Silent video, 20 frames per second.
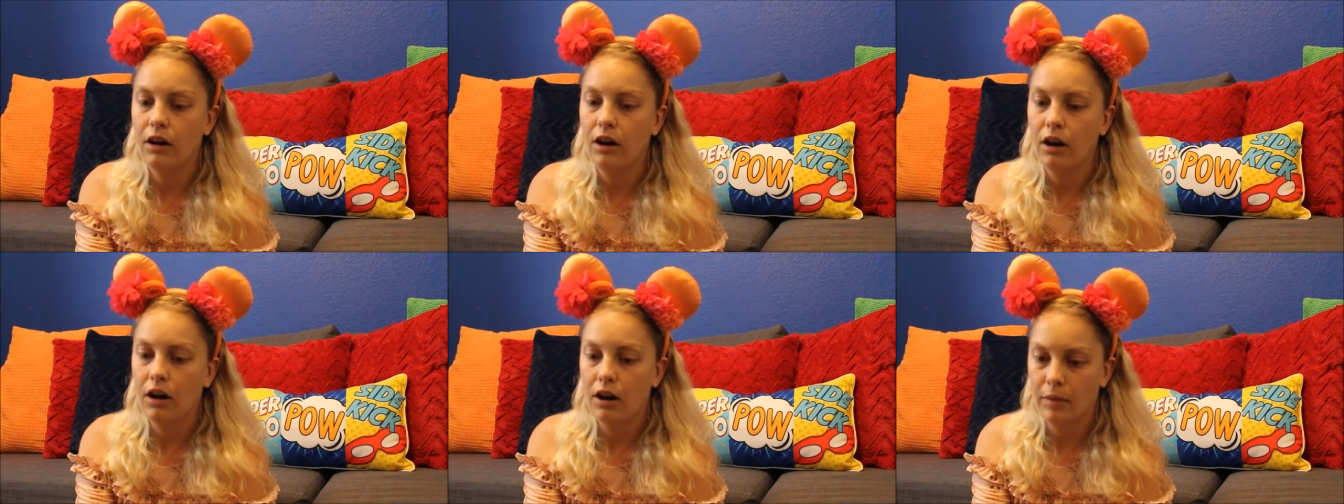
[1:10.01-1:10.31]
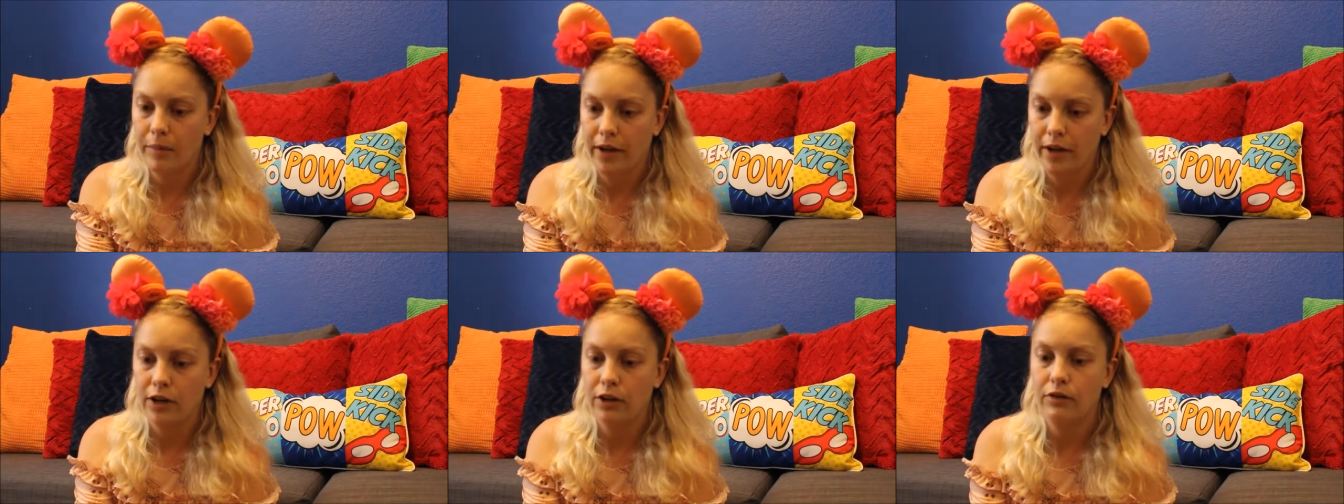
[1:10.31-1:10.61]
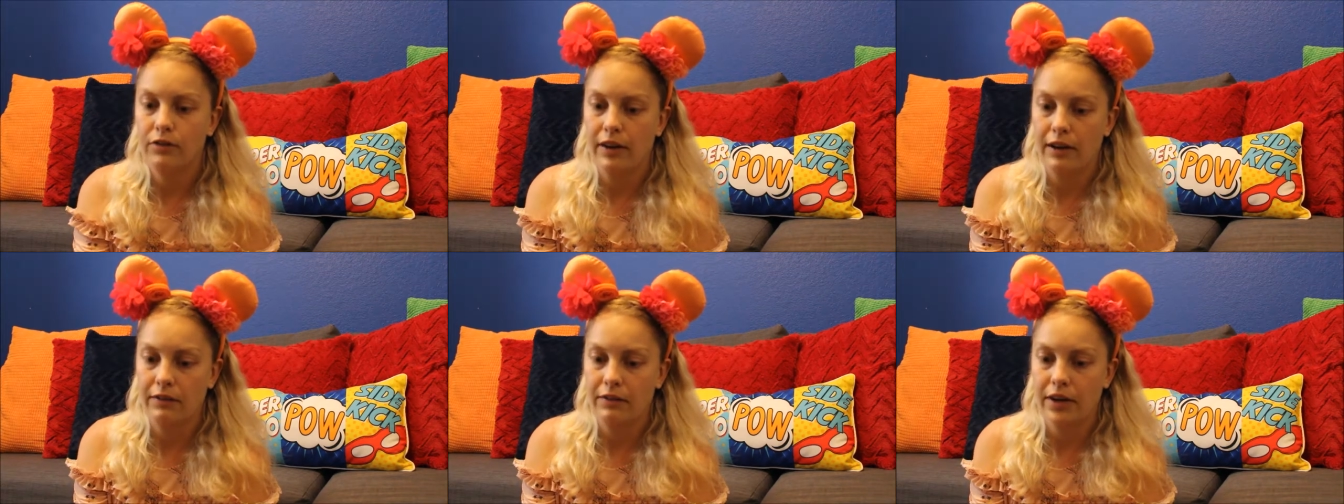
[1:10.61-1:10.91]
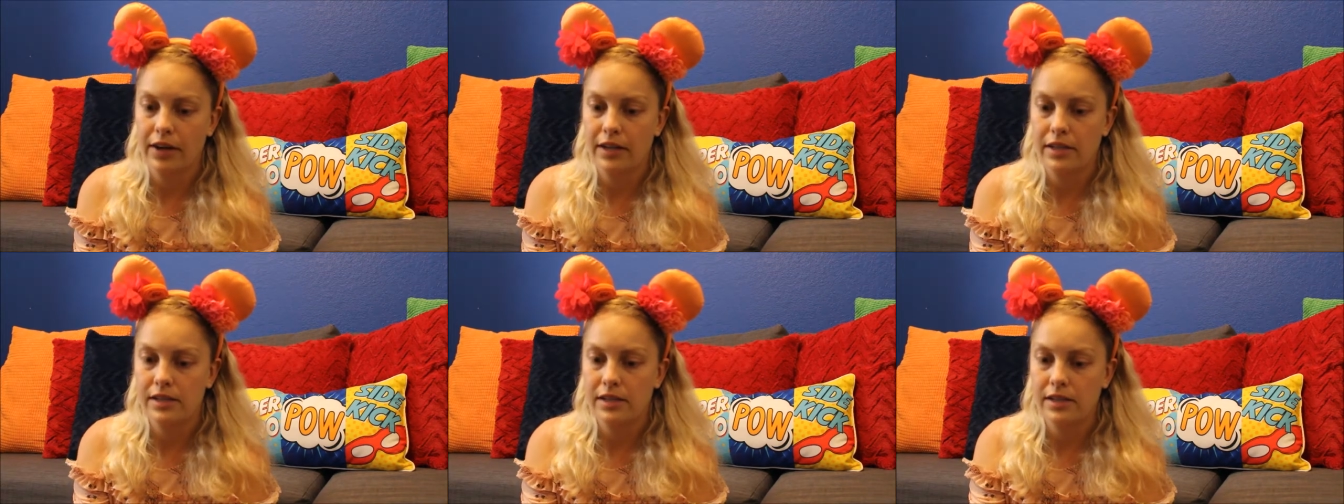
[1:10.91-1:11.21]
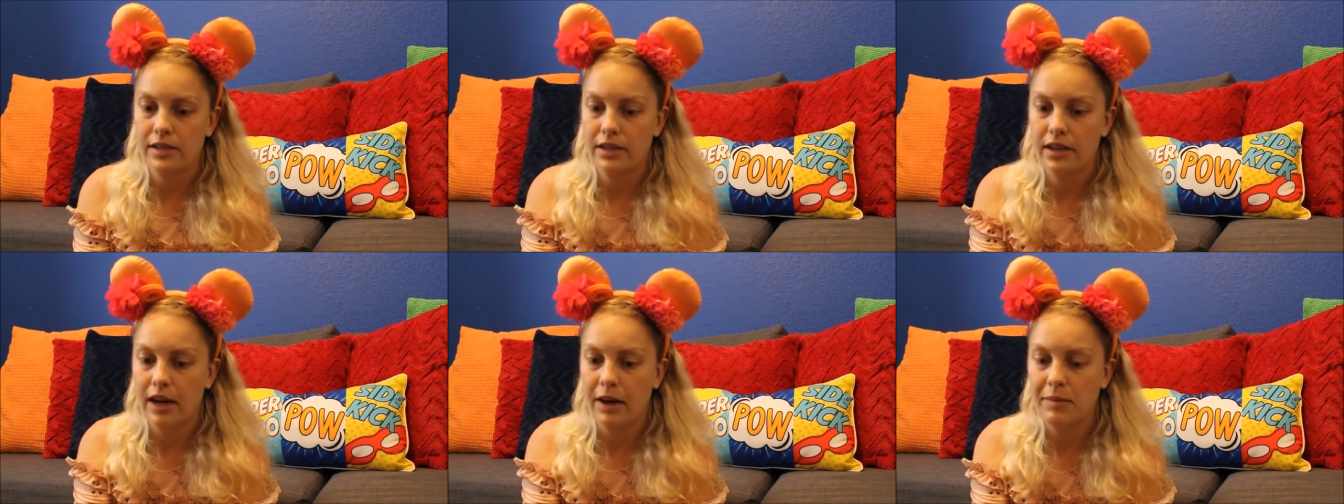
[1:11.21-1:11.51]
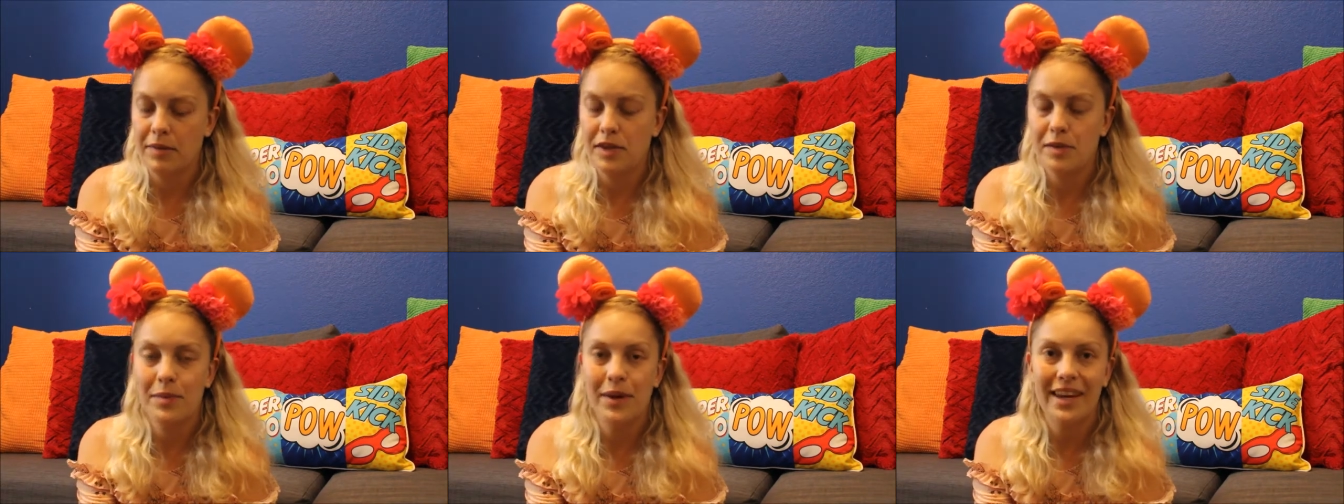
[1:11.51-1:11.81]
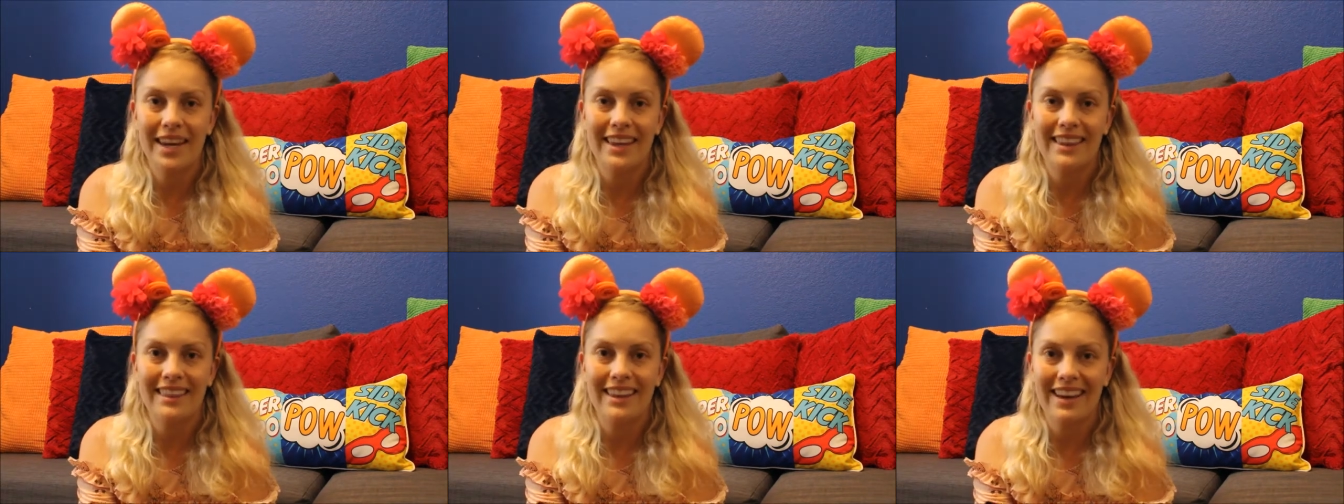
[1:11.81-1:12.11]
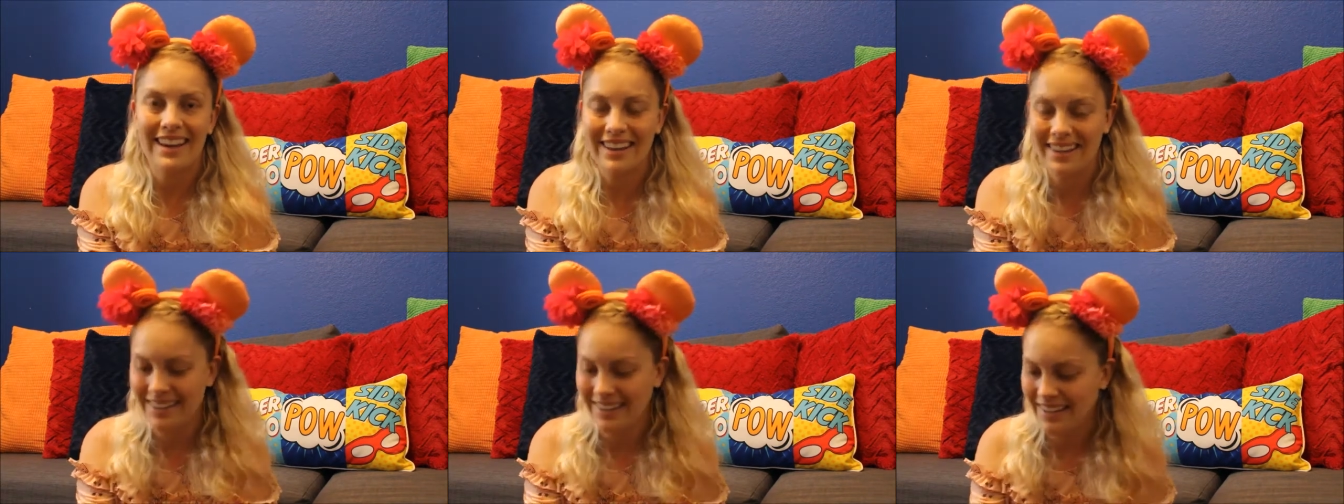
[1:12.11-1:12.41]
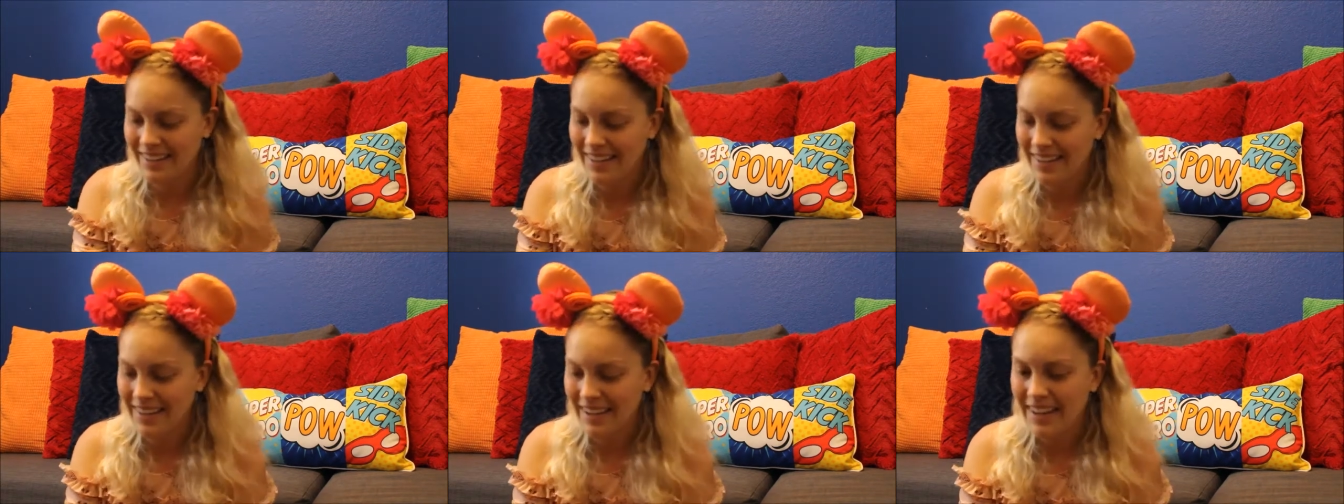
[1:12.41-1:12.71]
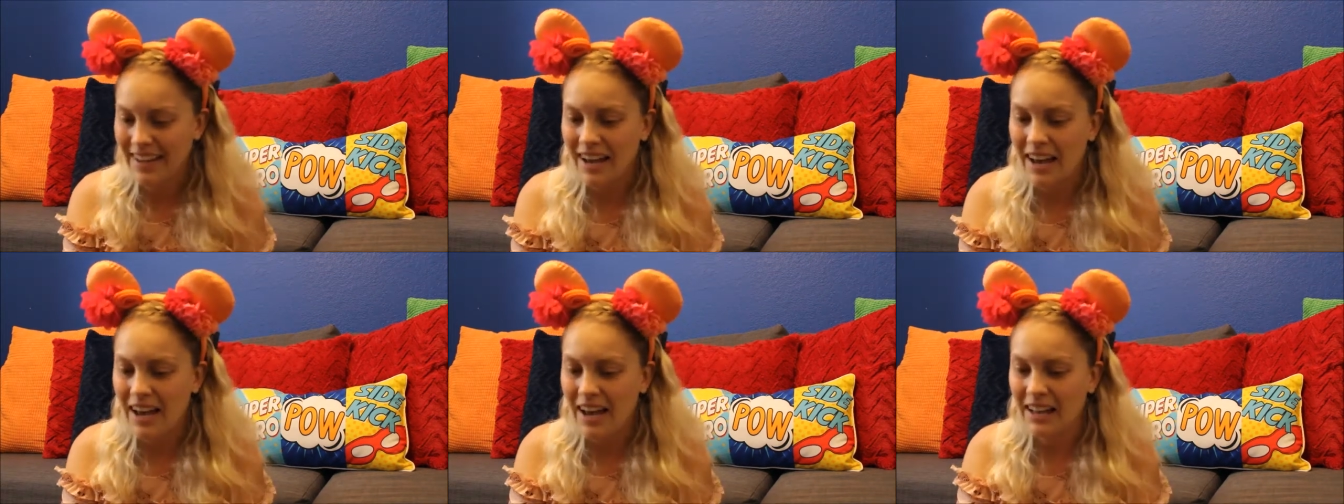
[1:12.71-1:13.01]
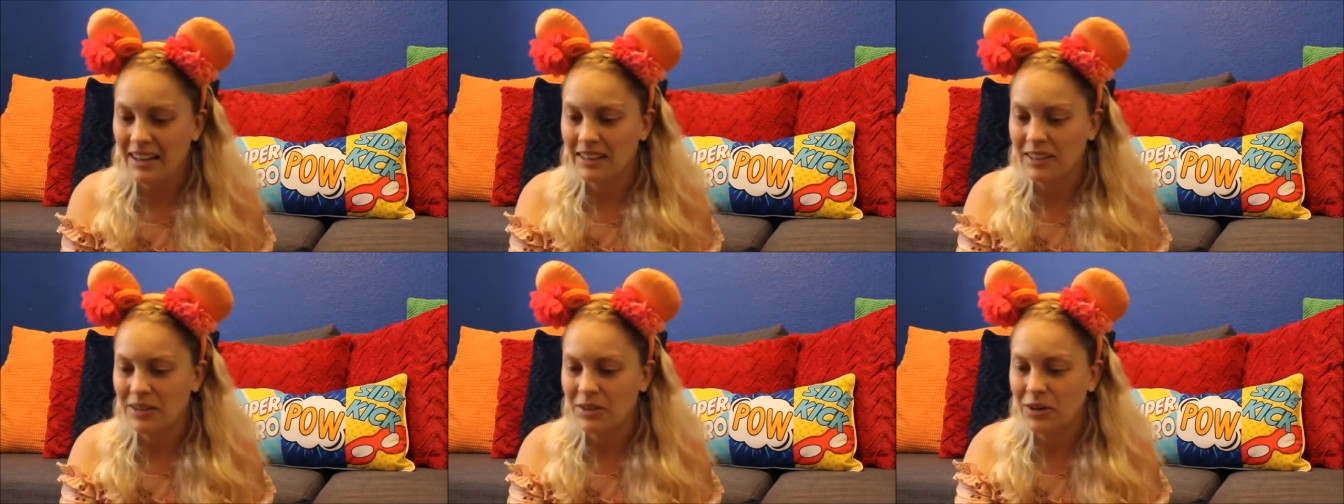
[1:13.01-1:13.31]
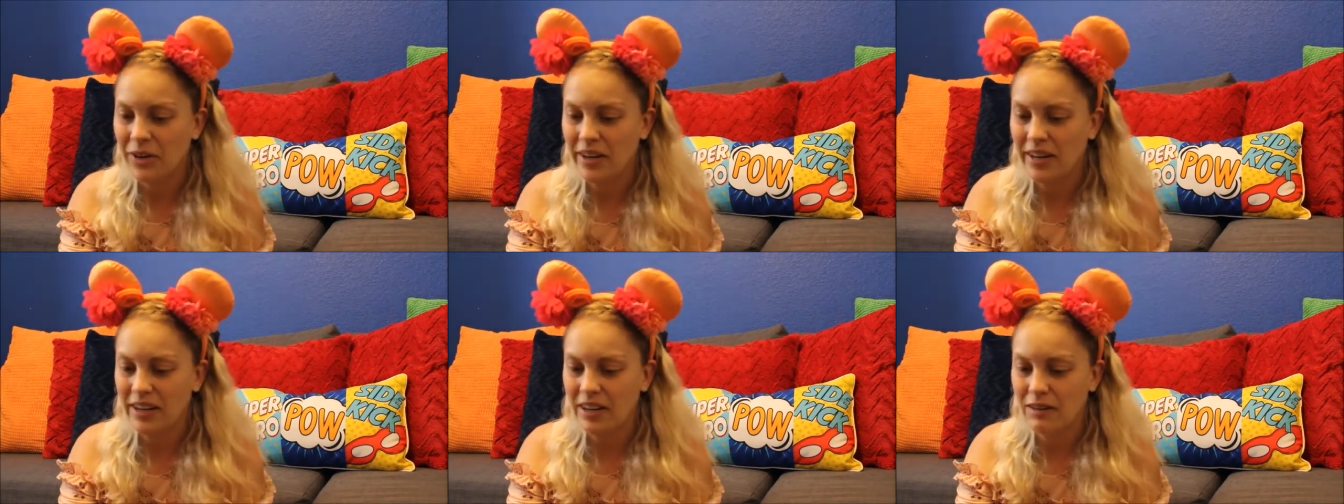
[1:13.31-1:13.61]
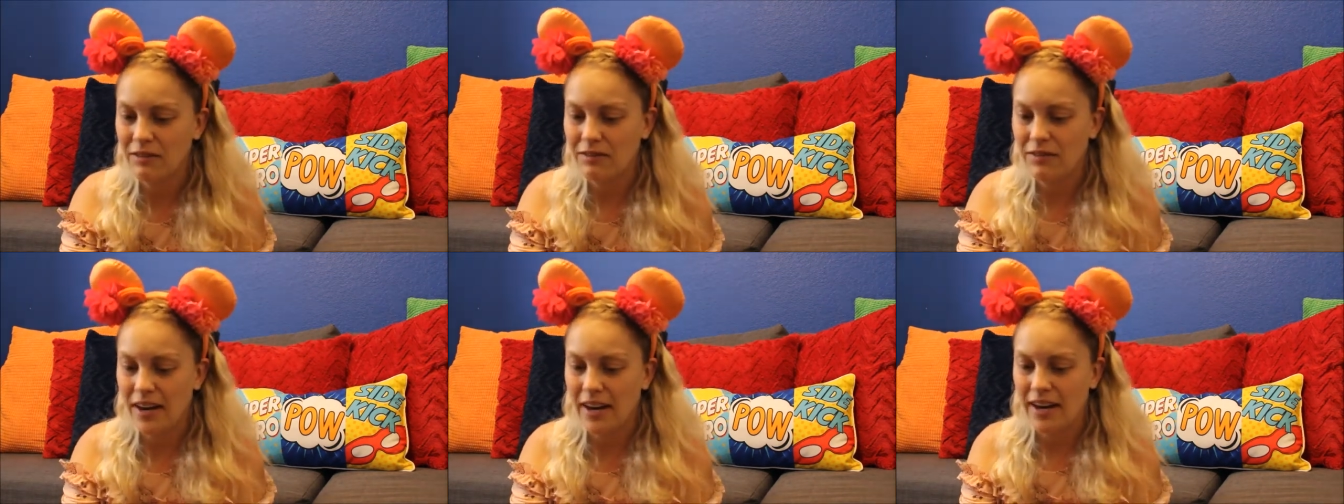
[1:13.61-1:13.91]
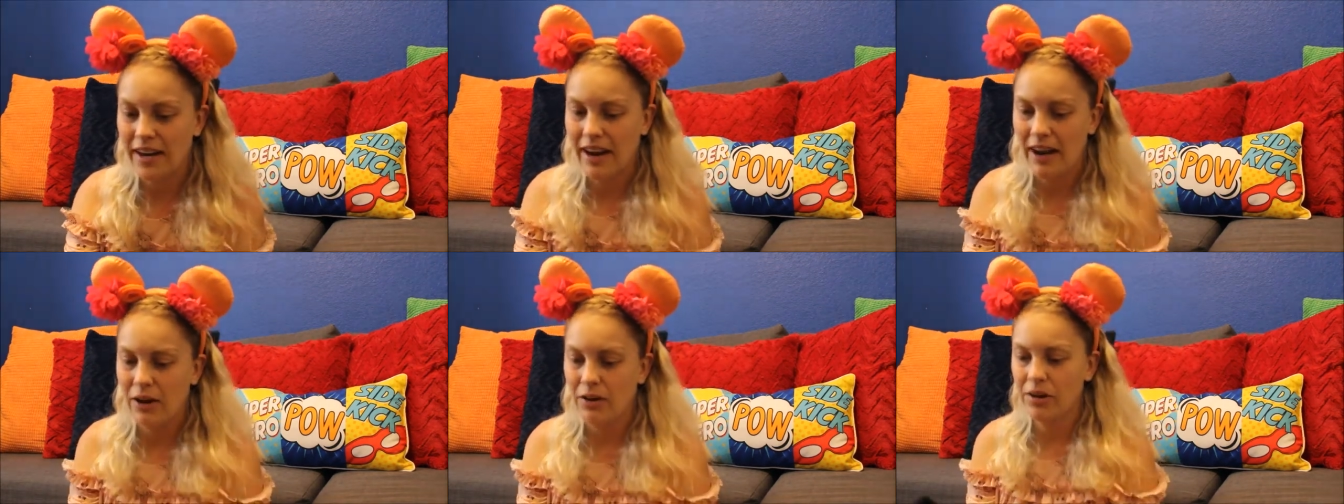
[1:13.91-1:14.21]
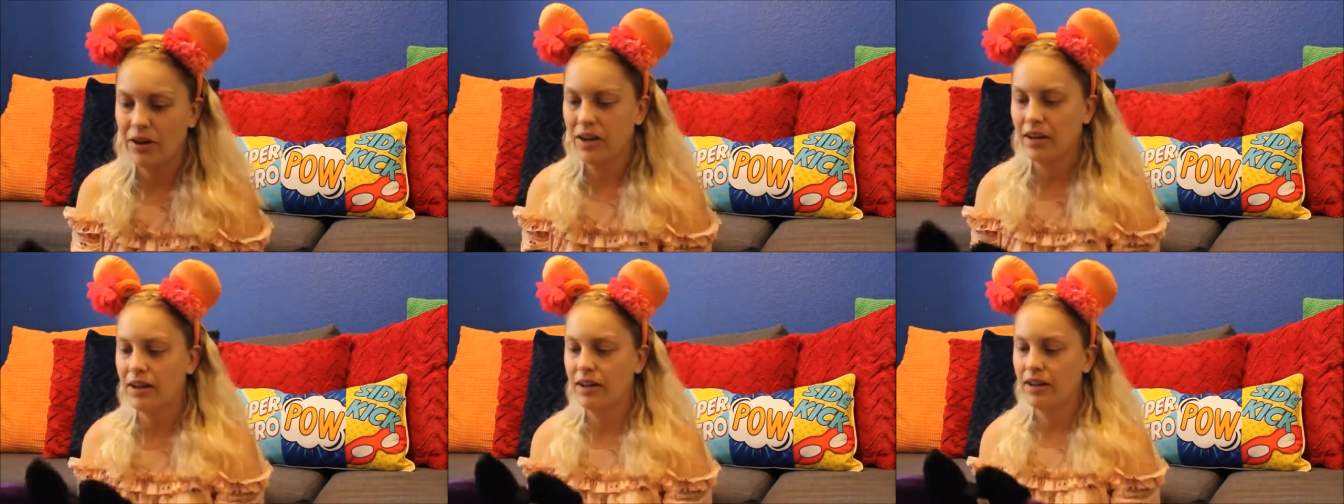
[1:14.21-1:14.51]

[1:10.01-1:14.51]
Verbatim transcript: are my new favorites. I'm just picking the uh, little green confetti out.